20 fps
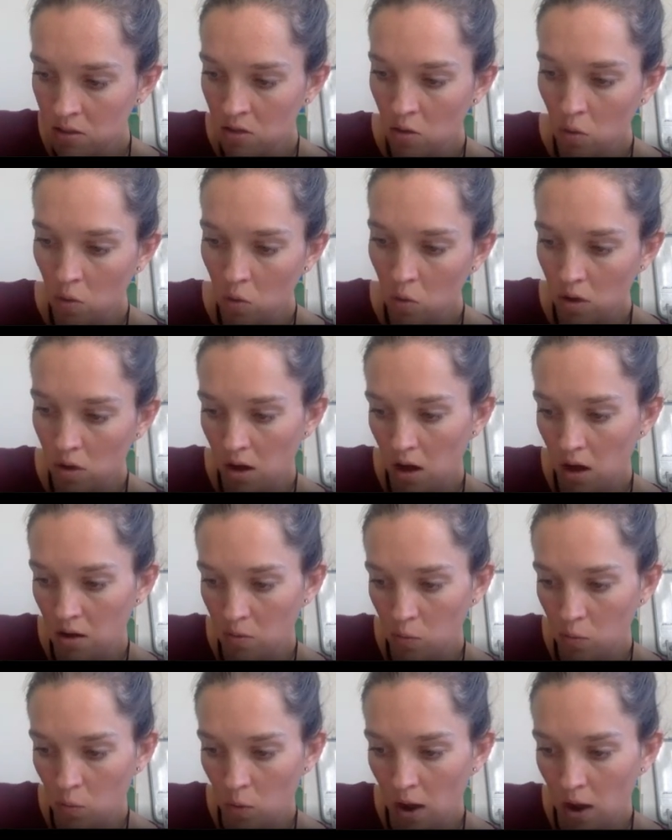or our
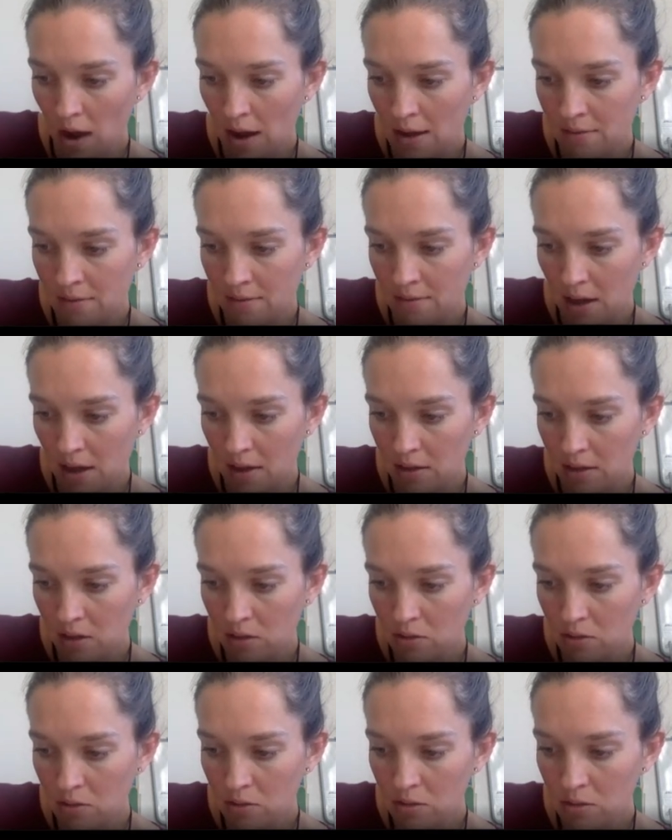y
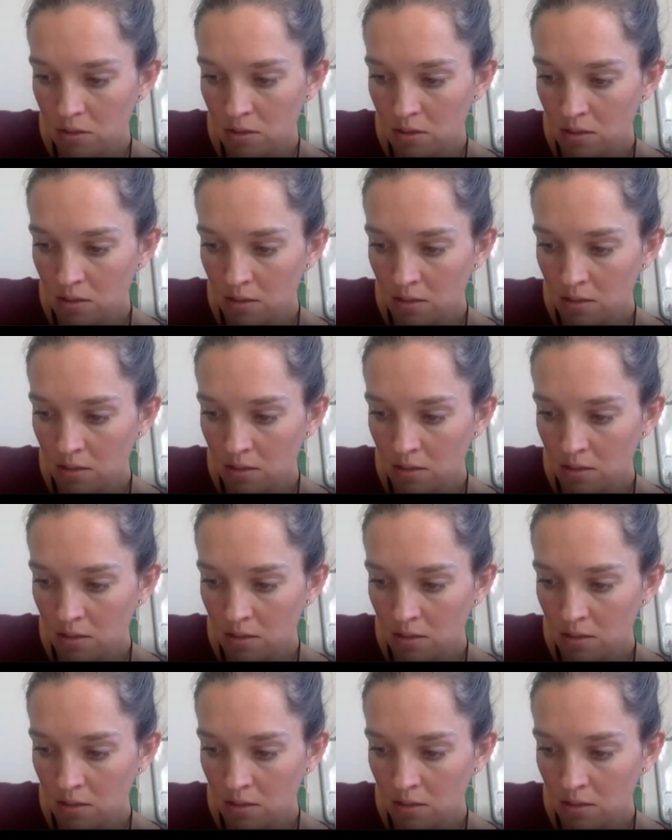values.